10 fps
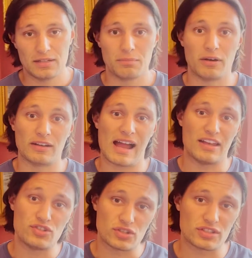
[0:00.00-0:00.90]
but
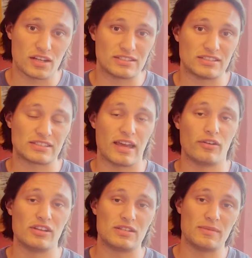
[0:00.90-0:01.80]
as you're starting to scale, you
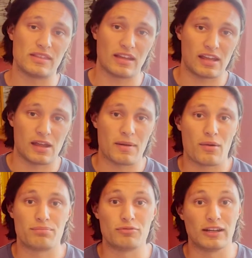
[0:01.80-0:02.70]
need to be thinking
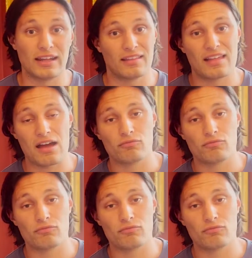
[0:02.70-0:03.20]
about bringing that